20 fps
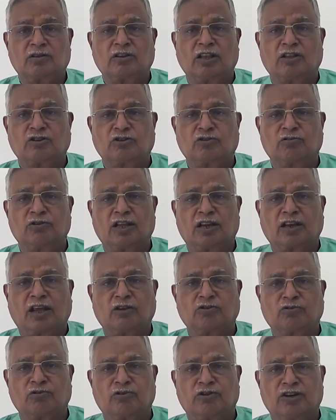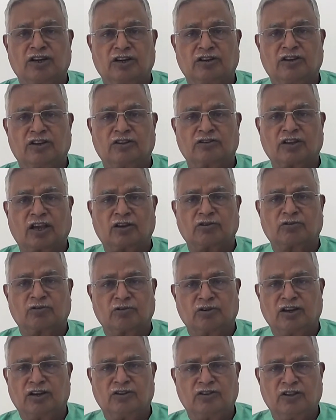tells you that I should need
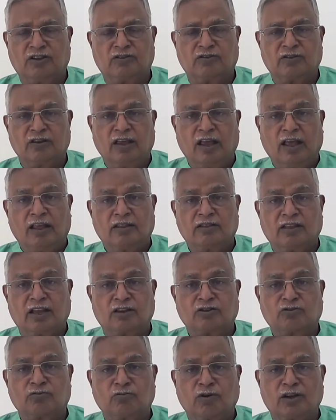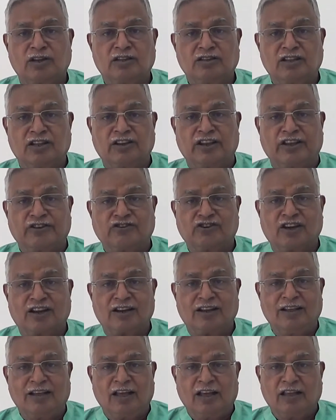this. That's one in the nature.
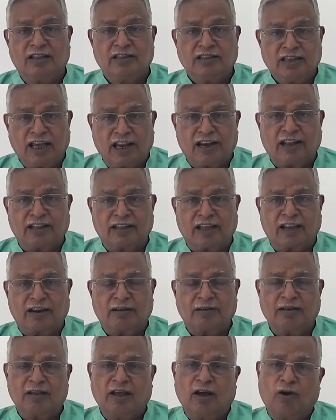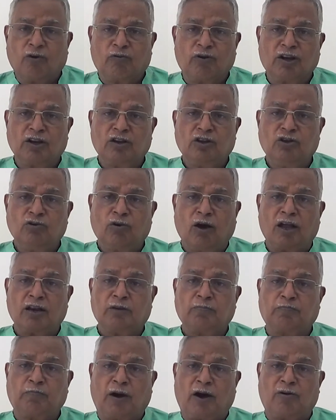The another, when you
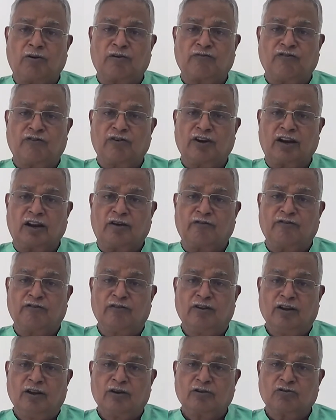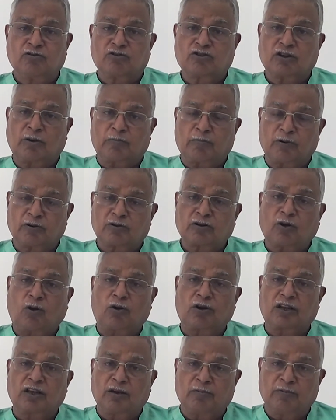are powerful enough to support
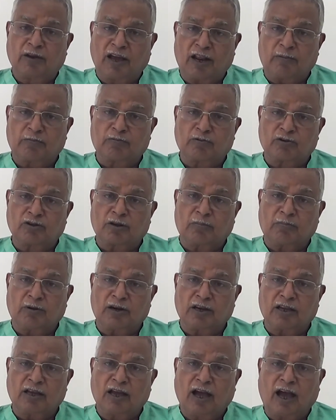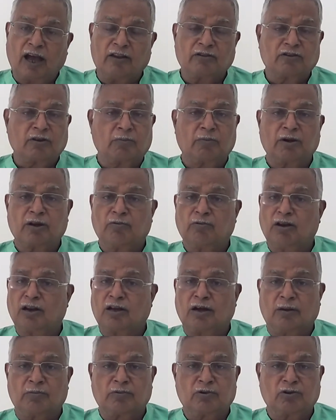or give help to somebody, and somebody will
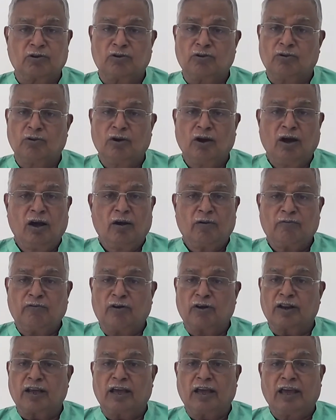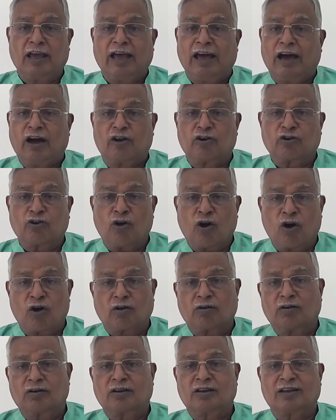come to you for a
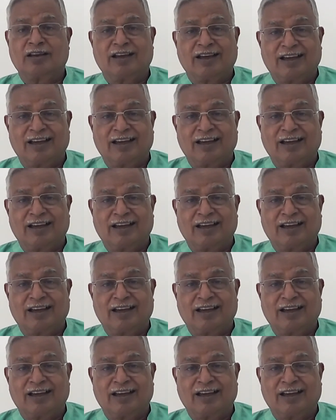wrong